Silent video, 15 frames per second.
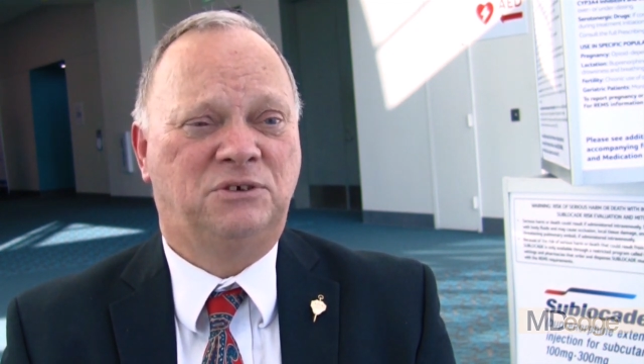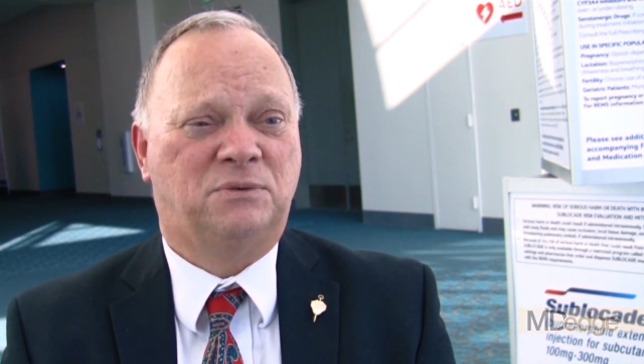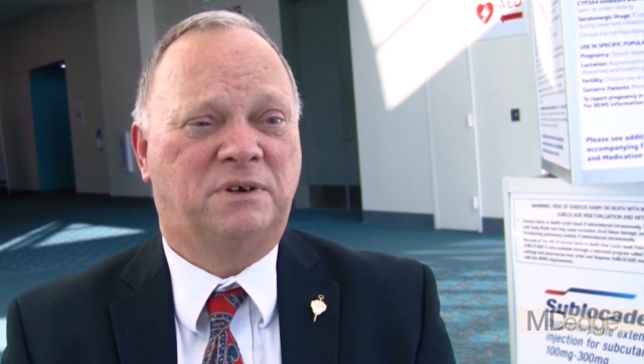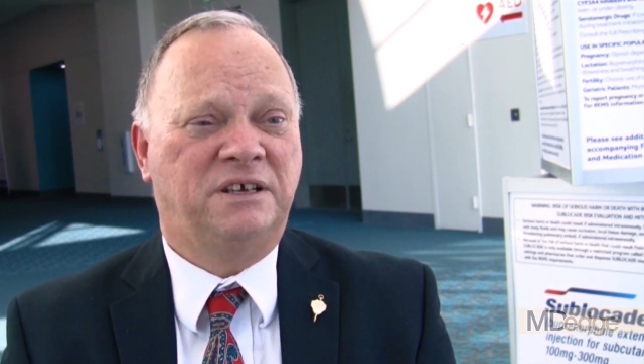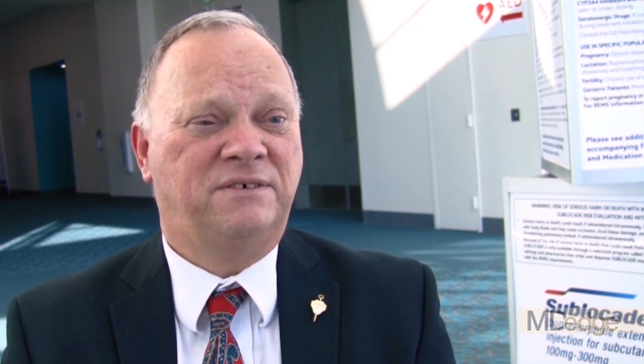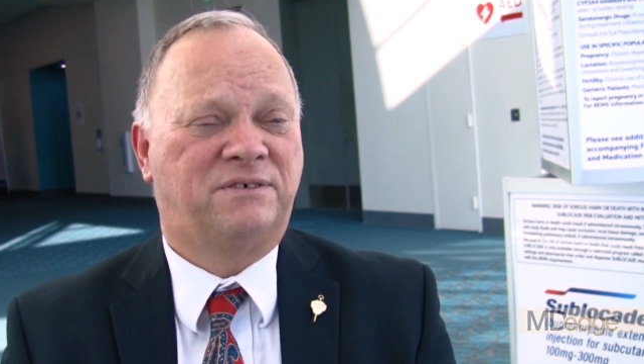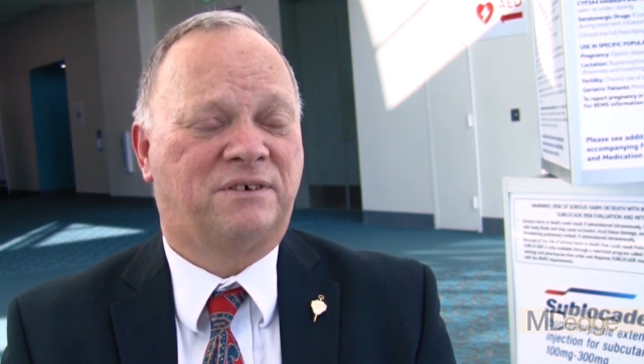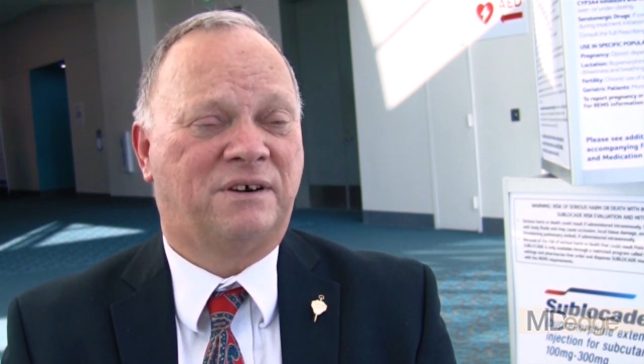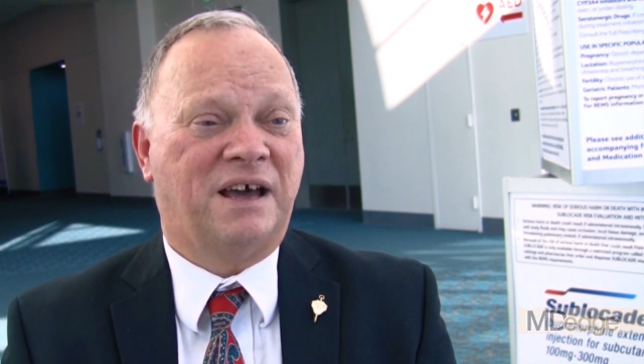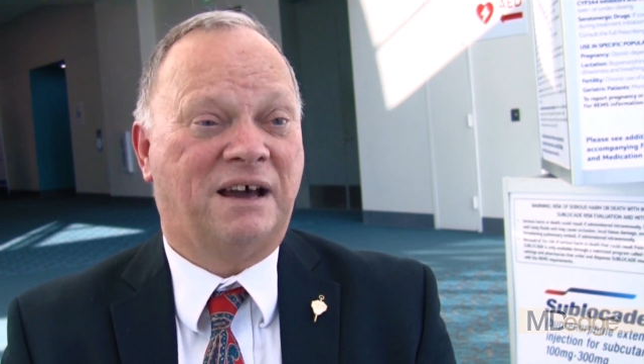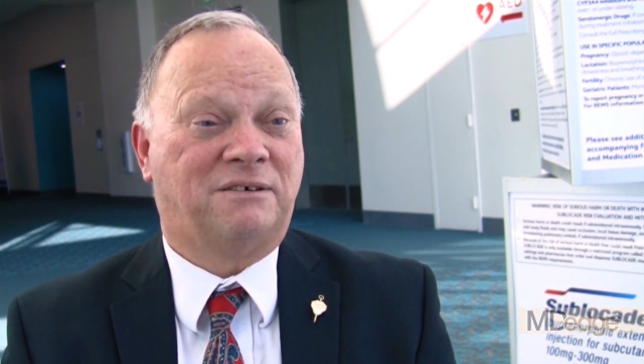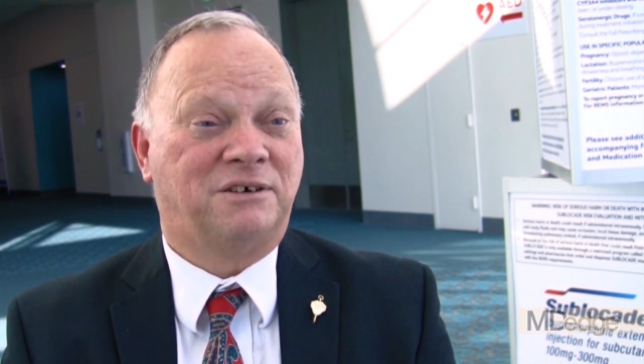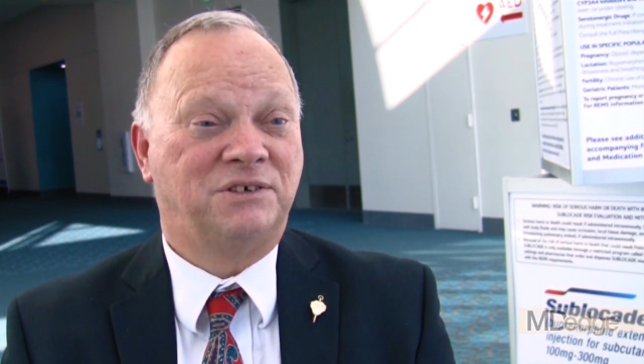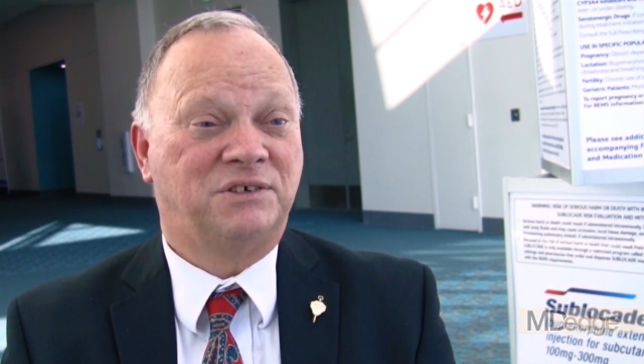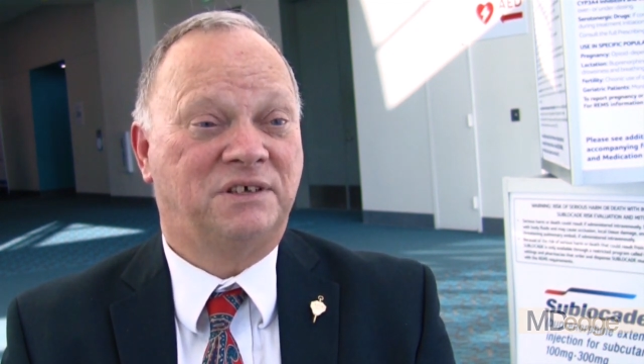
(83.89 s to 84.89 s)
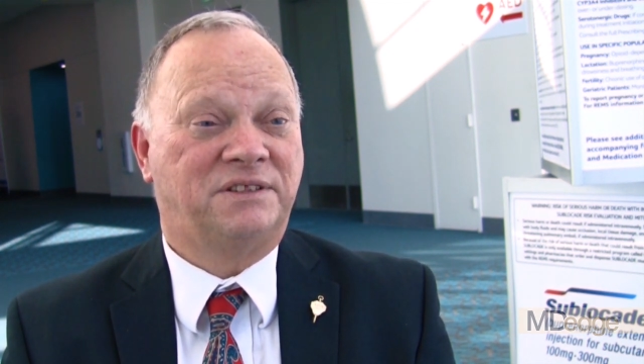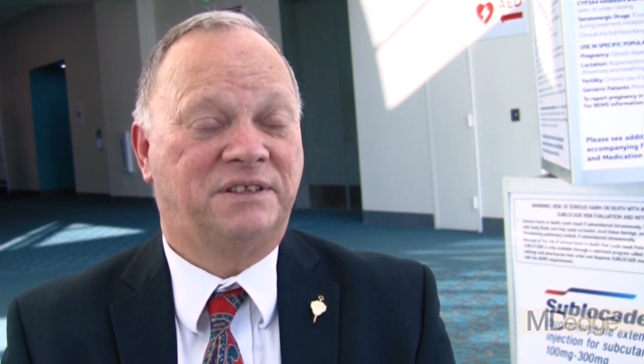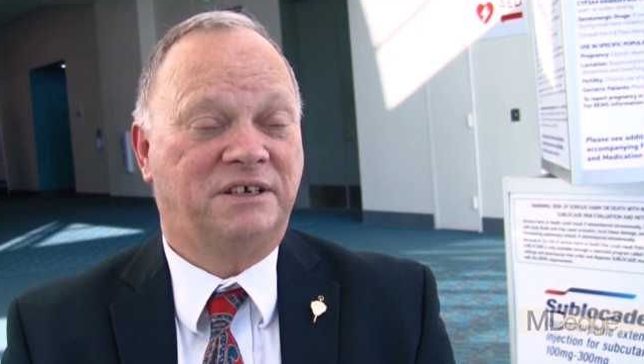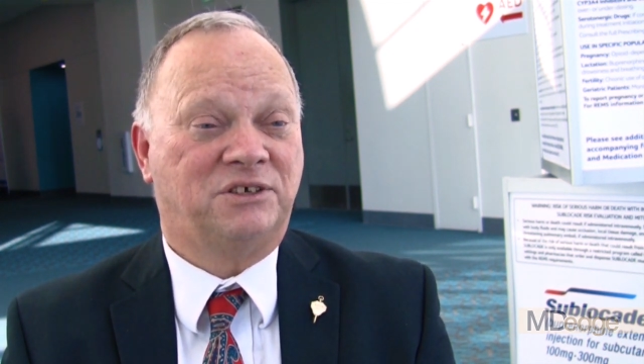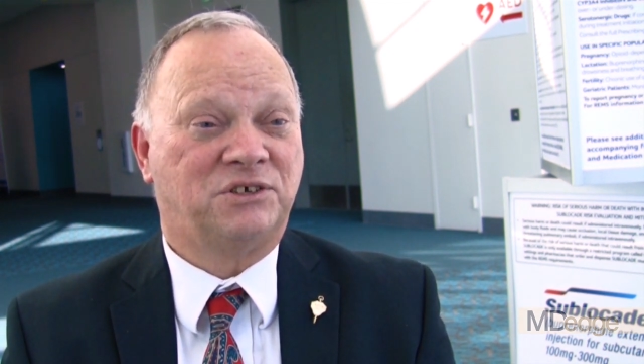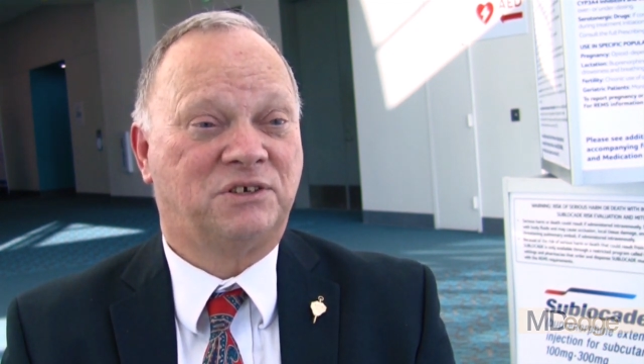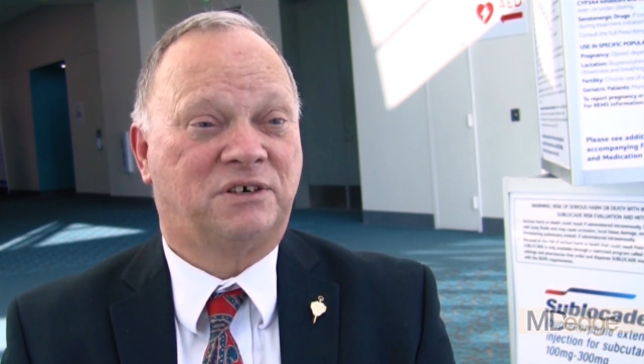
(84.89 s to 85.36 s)
24 hours that
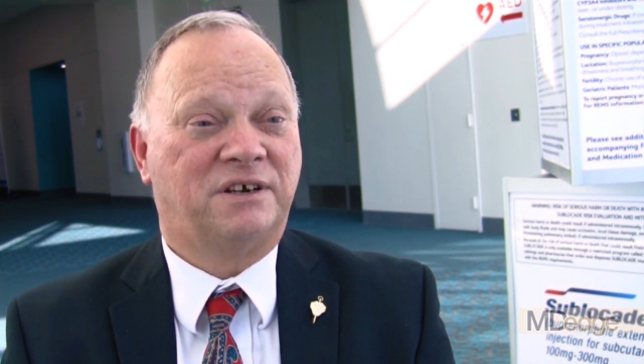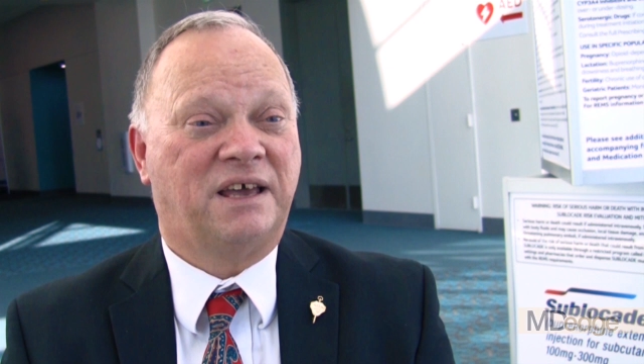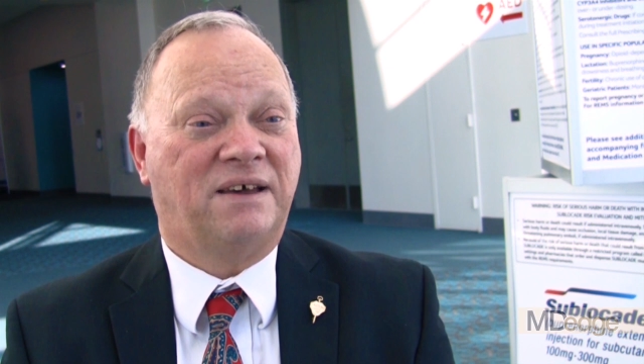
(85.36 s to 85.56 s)
they'll start